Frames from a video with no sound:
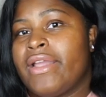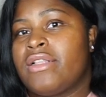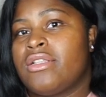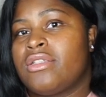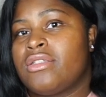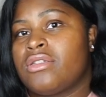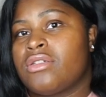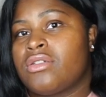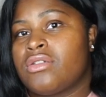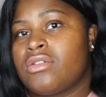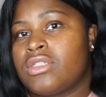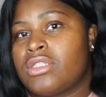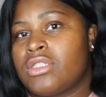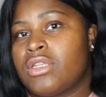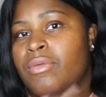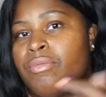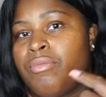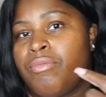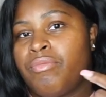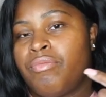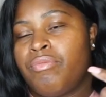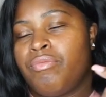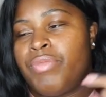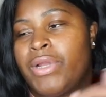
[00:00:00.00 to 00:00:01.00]
insert
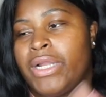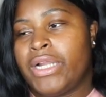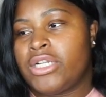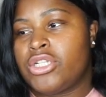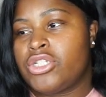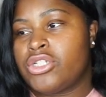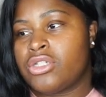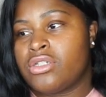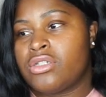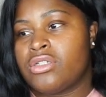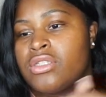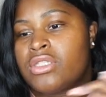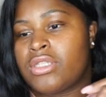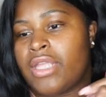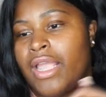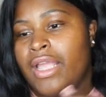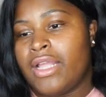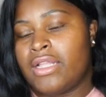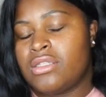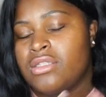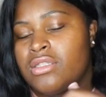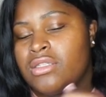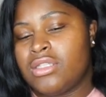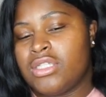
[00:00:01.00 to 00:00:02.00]
some pictures
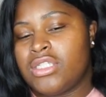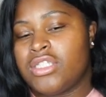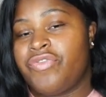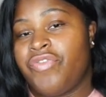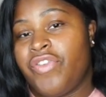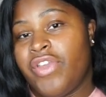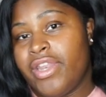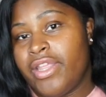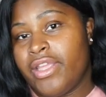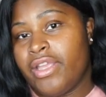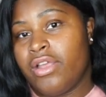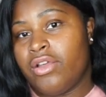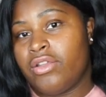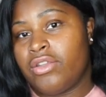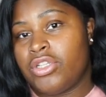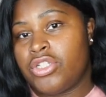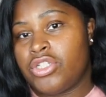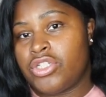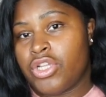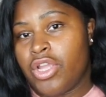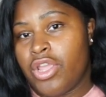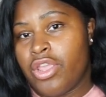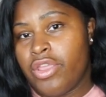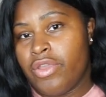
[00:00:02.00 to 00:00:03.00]
into this video to
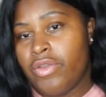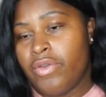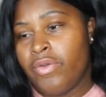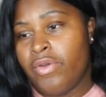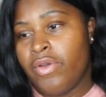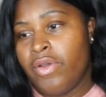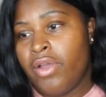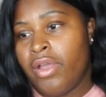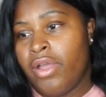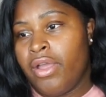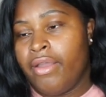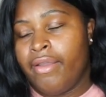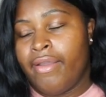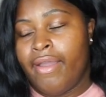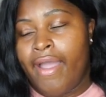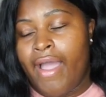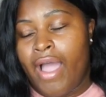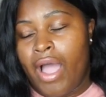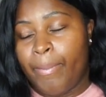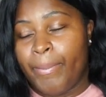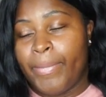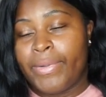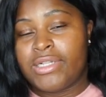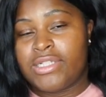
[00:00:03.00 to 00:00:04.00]
show you
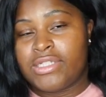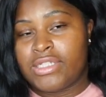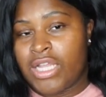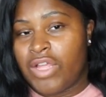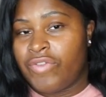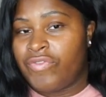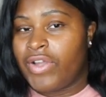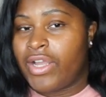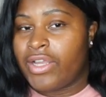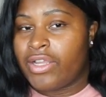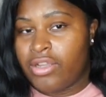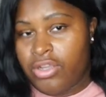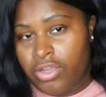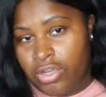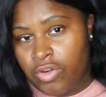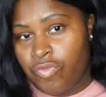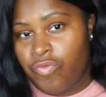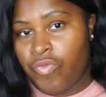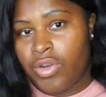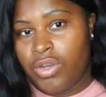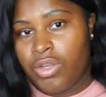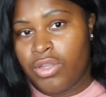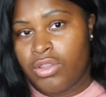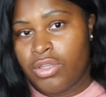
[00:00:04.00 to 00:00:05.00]
how much stuff I
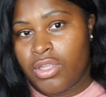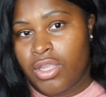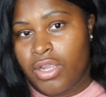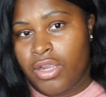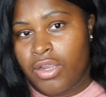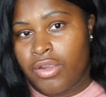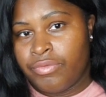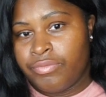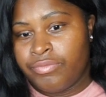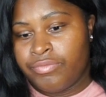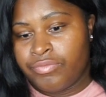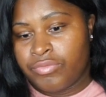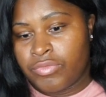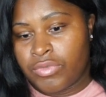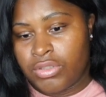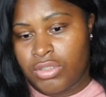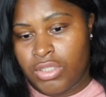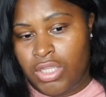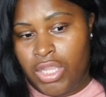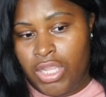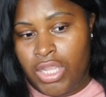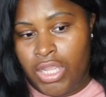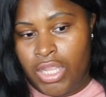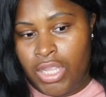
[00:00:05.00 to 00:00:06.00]
could fit in there.
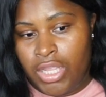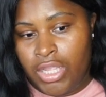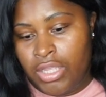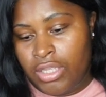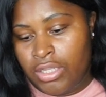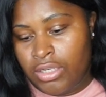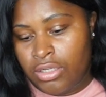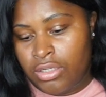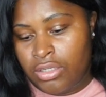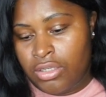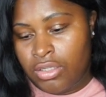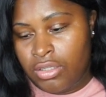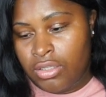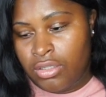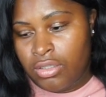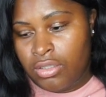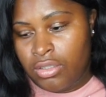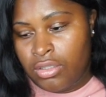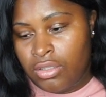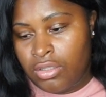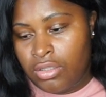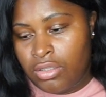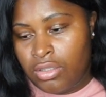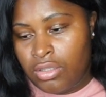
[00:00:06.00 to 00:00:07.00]
And
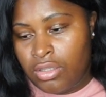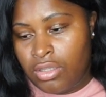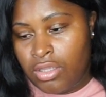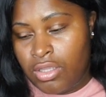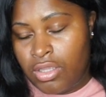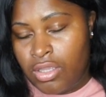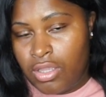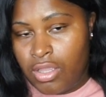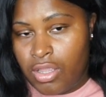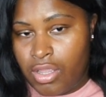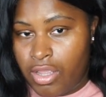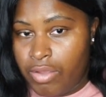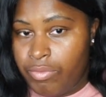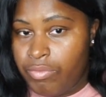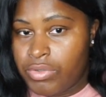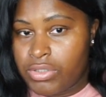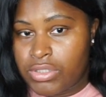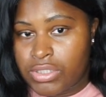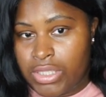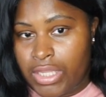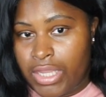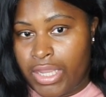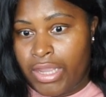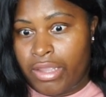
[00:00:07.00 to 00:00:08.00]
it
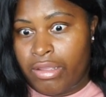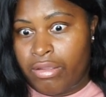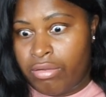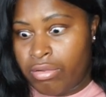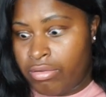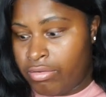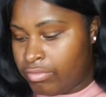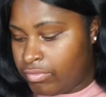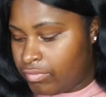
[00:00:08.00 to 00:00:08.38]
was like,